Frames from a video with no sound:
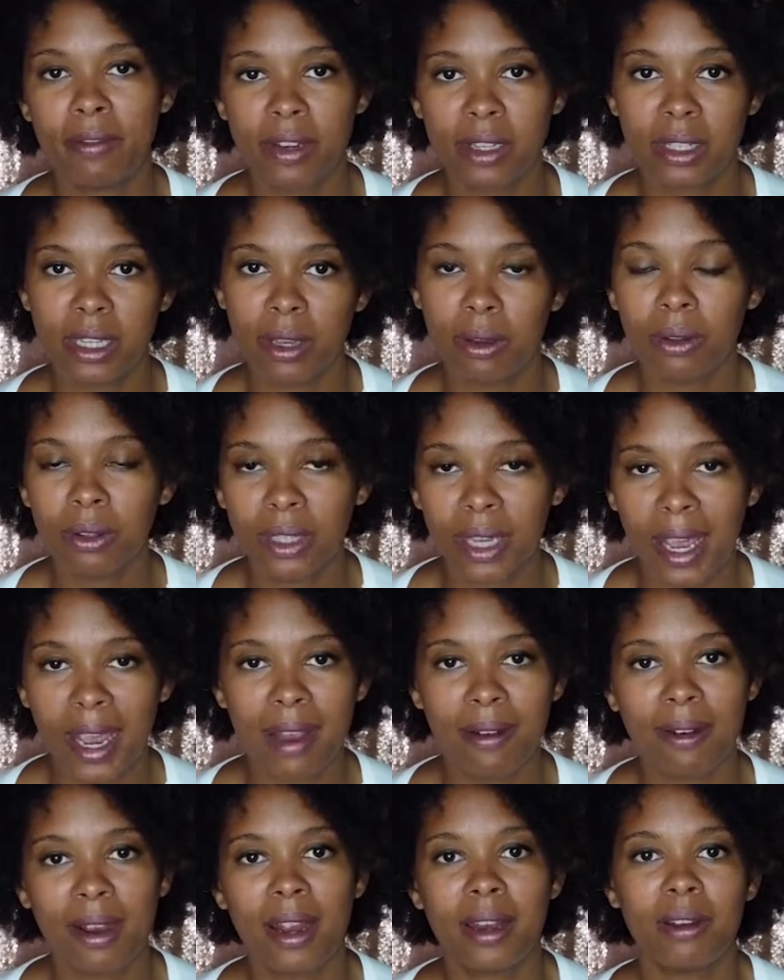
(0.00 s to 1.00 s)
every single
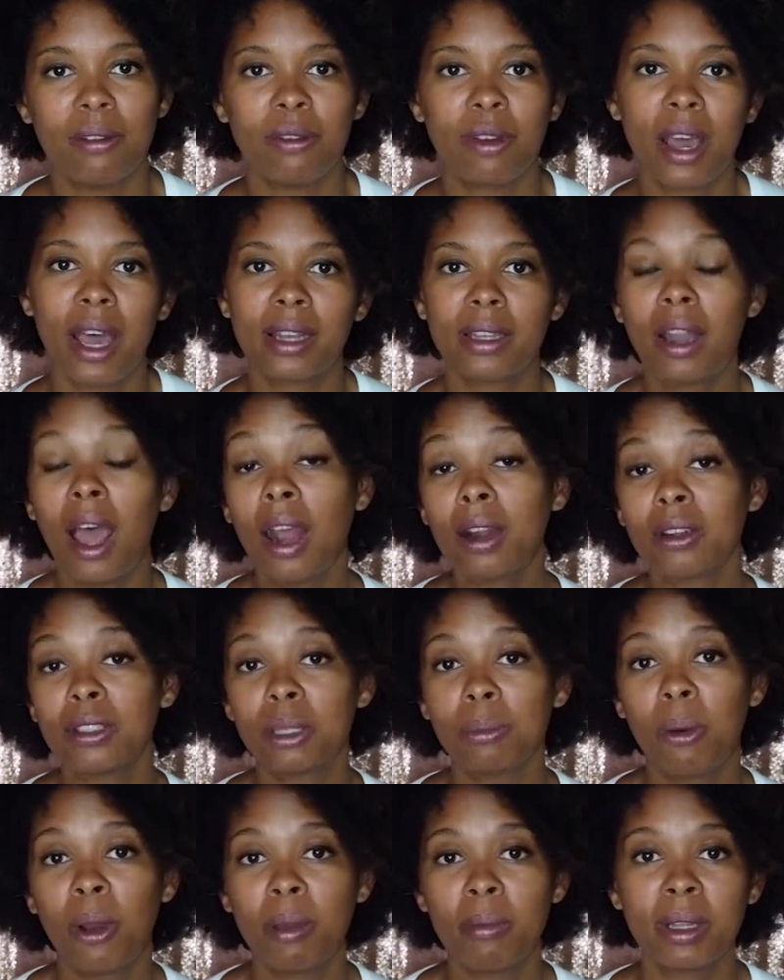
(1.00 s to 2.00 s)
day, right? You've got doctor's
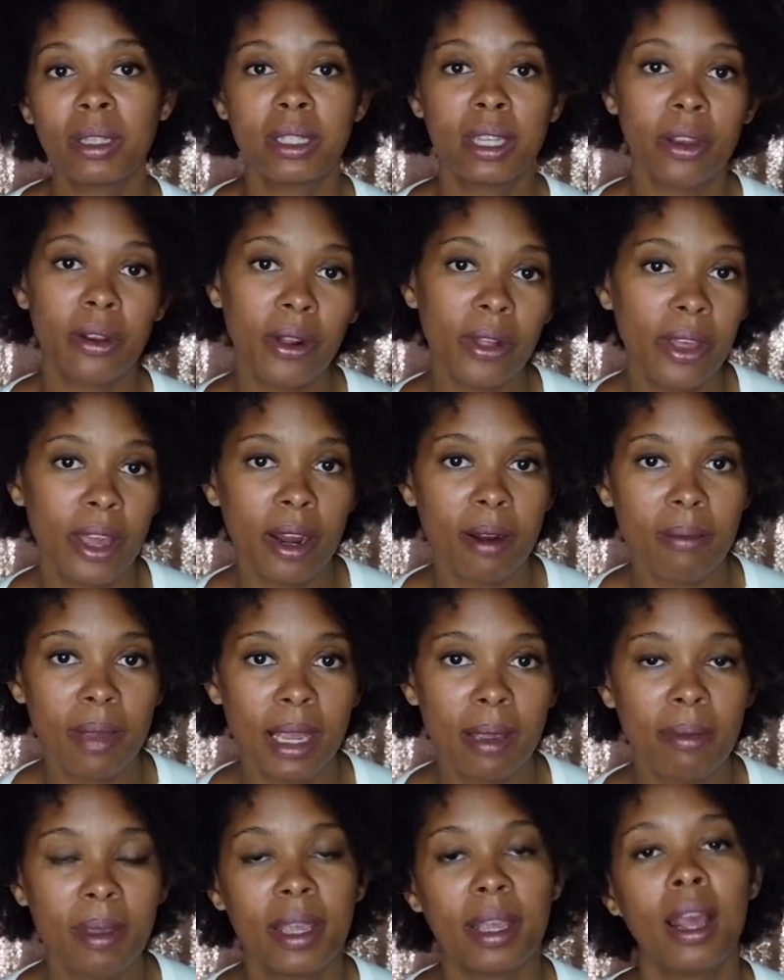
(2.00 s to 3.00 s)
appointments here or there,
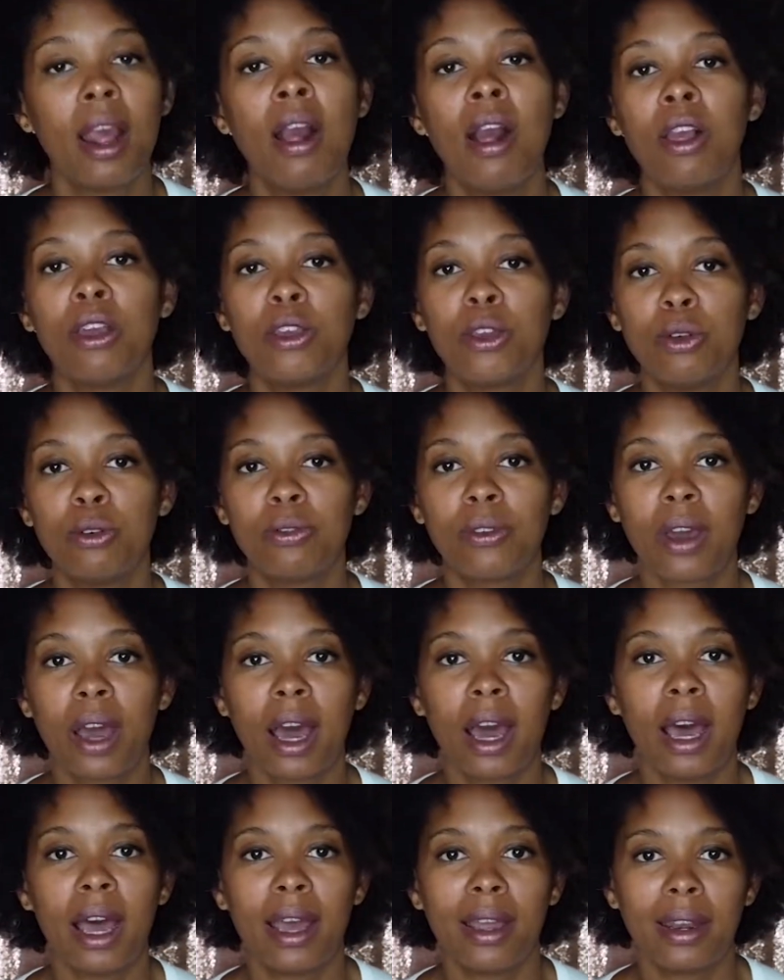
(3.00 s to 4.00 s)
maybe. You've
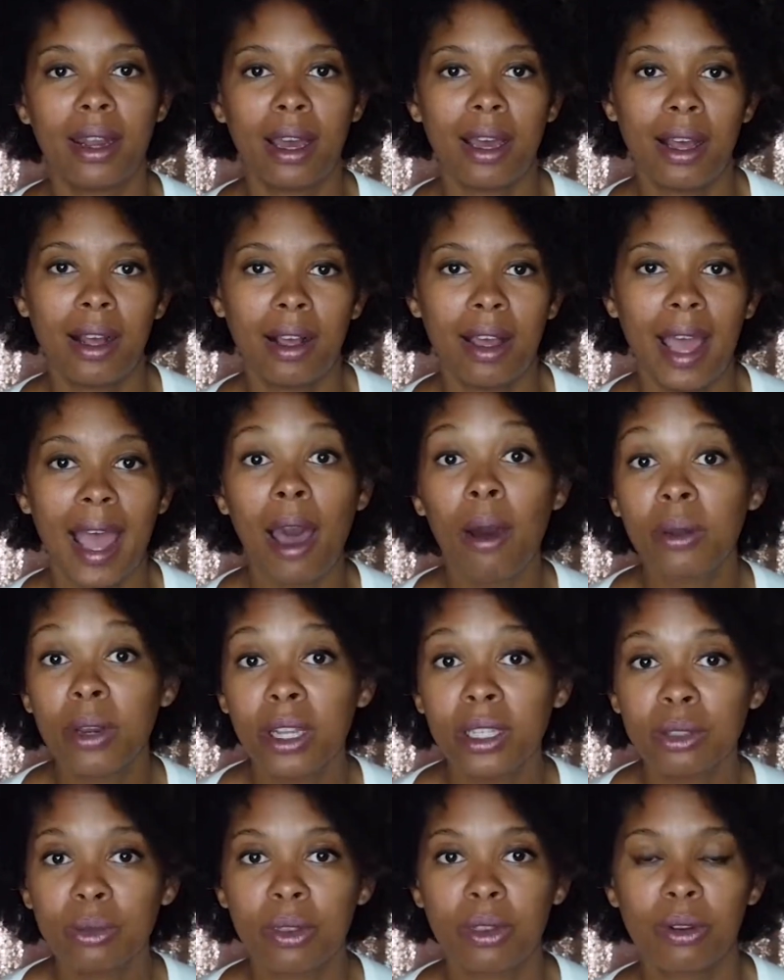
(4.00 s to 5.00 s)
got
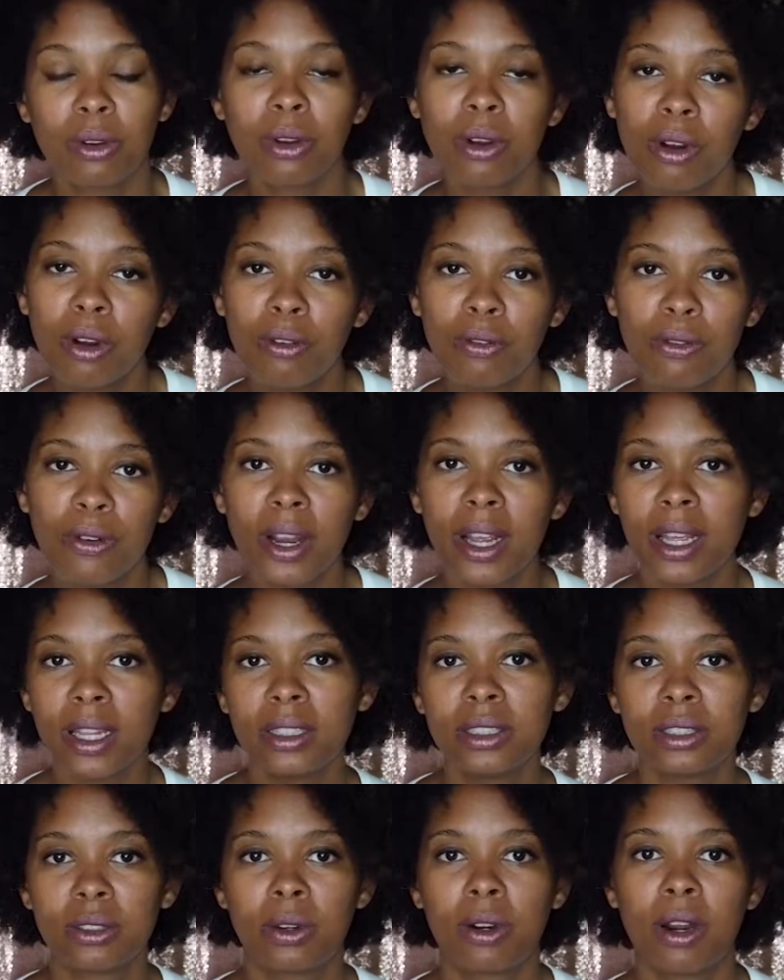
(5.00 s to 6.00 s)
outings with your
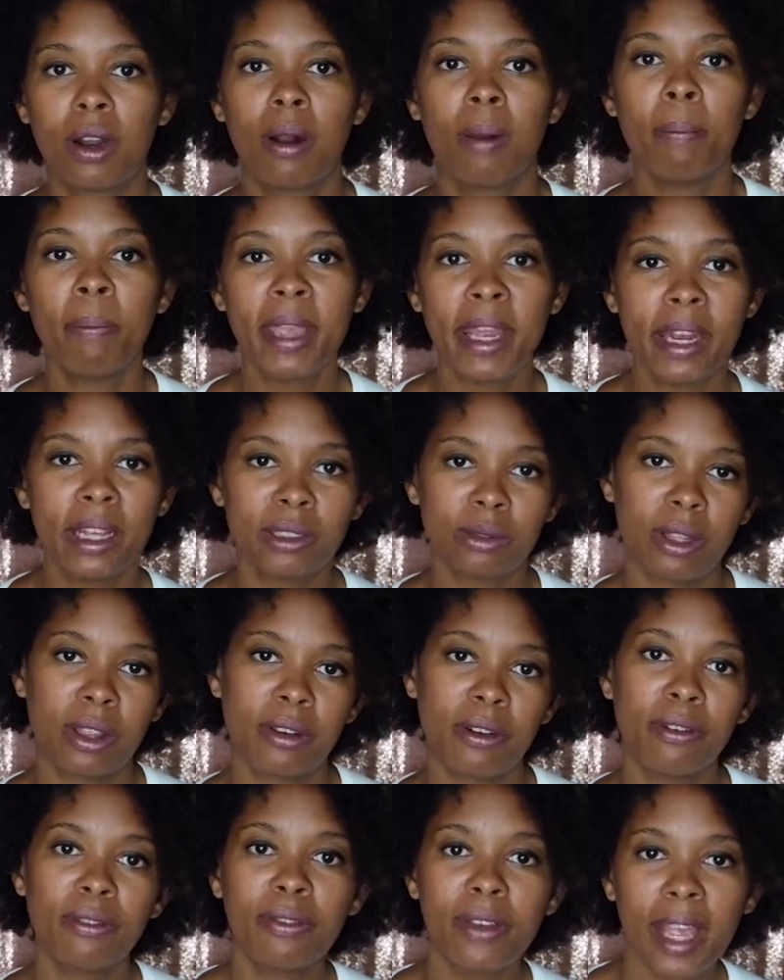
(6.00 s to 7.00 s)
girlfriends or meetings
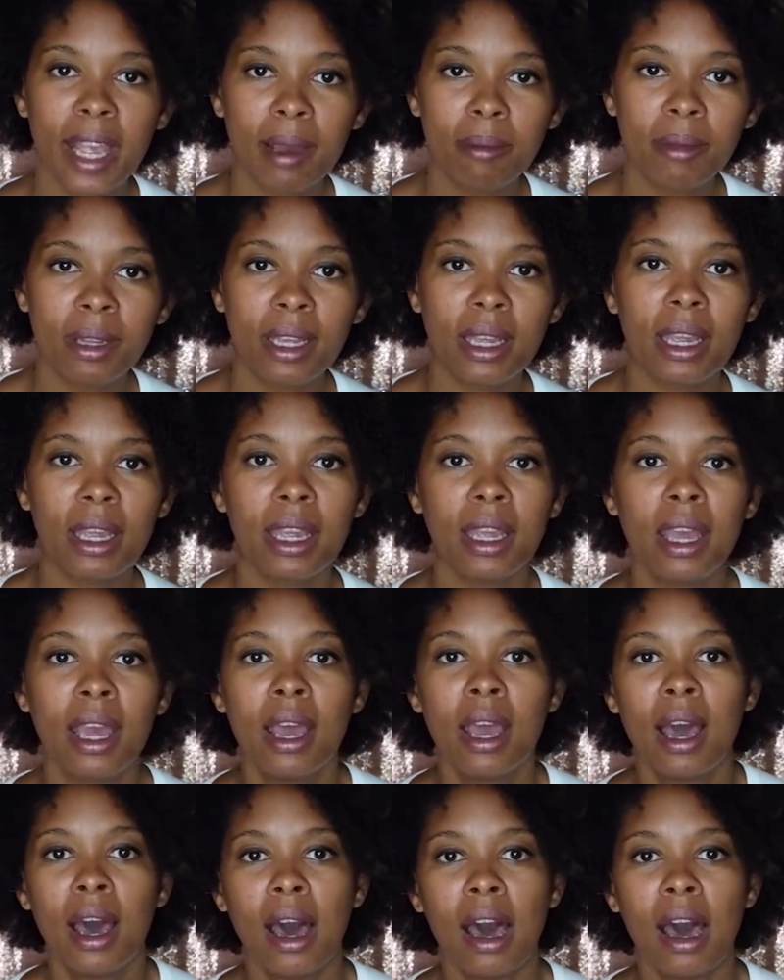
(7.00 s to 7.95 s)
with your family.